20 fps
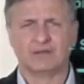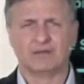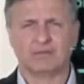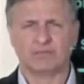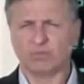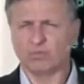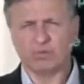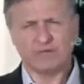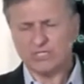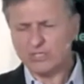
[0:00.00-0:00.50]

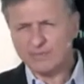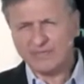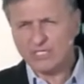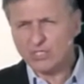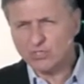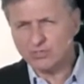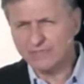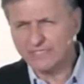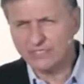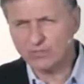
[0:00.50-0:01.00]
what do you mean you
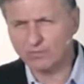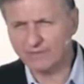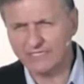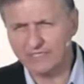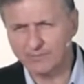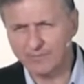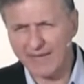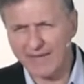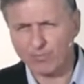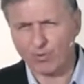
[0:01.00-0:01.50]
don't need to read the
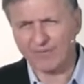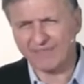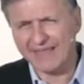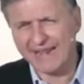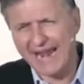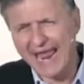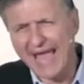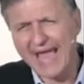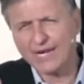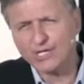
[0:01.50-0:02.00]
Bible? then
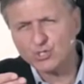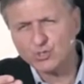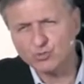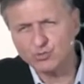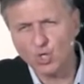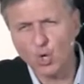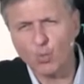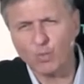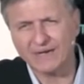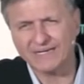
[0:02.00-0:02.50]
how do you
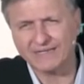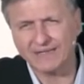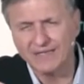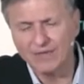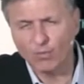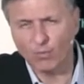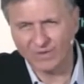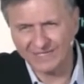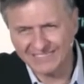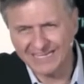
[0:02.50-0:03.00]
know what,
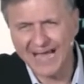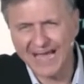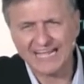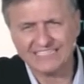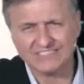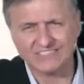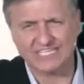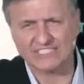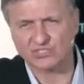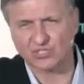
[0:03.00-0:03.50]
what God
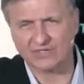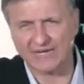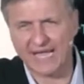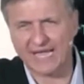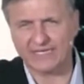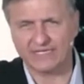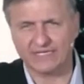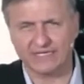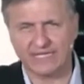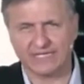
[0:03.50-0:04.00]
says on how
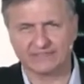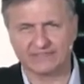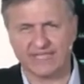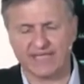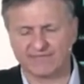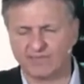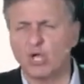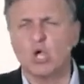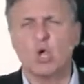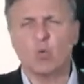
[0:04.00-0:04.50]
you get to heaven?